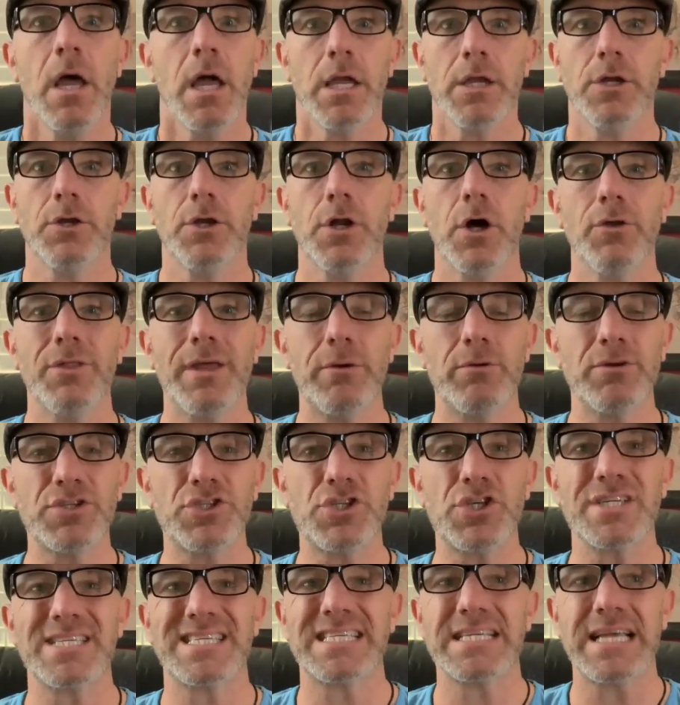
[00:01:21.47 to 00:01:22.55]
You know, there was
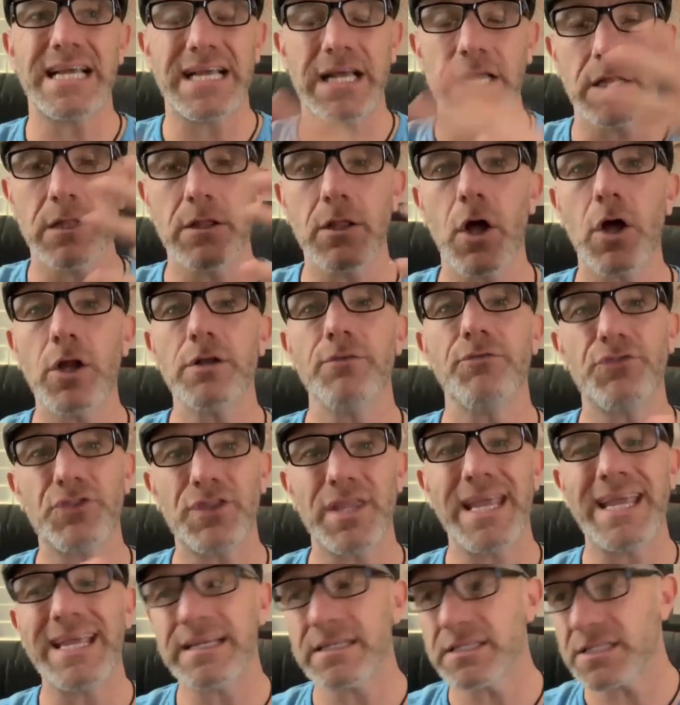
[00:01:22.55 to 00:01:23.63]
just like a lot of
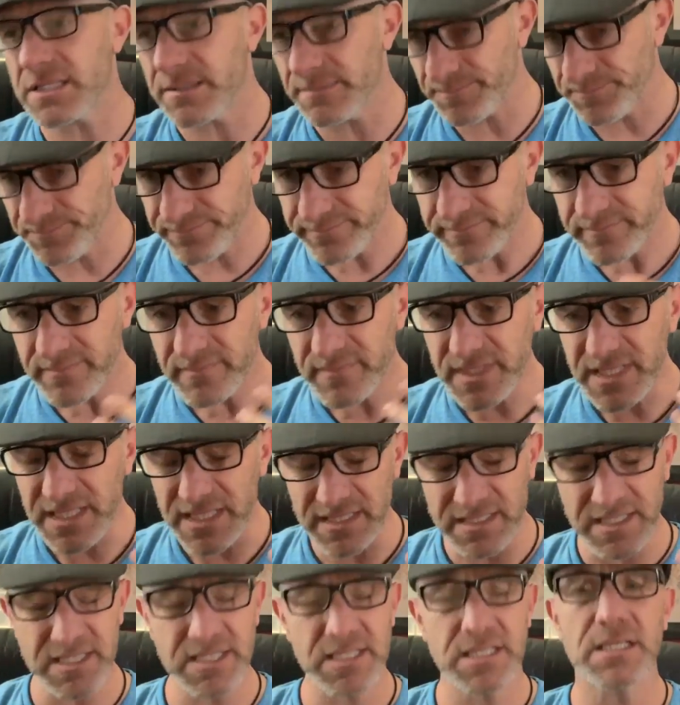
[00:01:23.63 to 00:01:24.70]
things
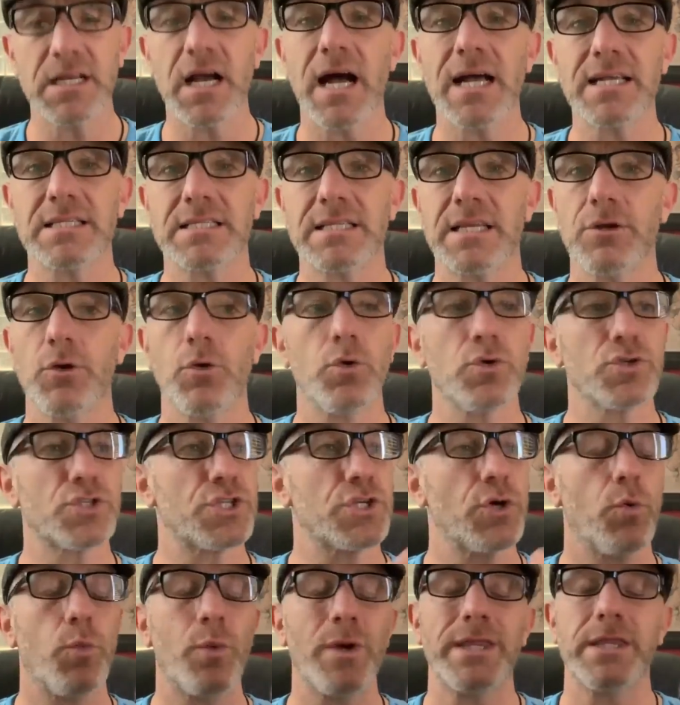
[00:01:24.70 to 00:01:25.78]
discussed, and
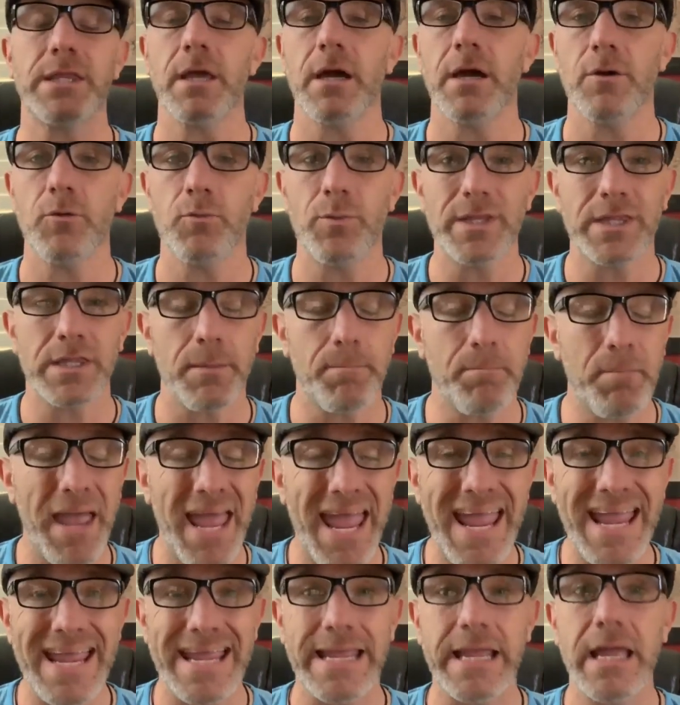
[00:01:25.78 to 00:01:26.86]
also with the
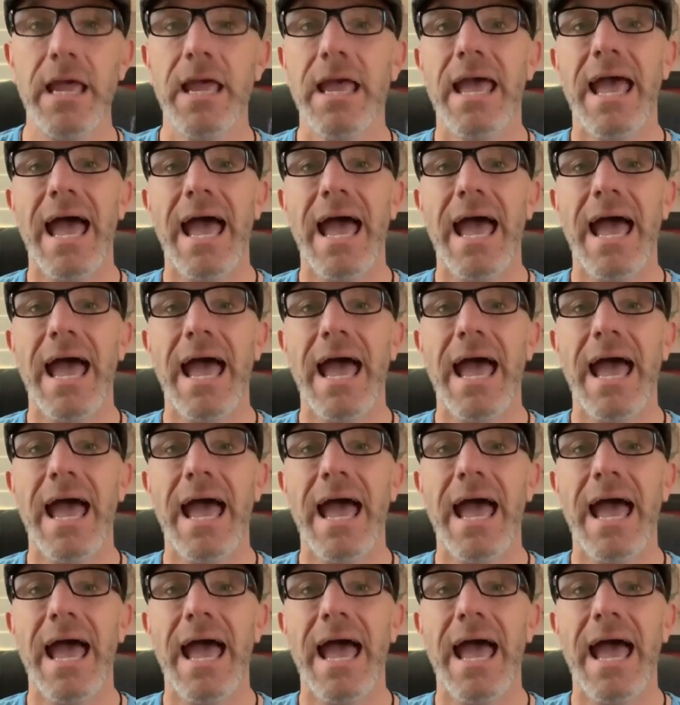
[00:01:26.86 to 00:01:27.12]
pay.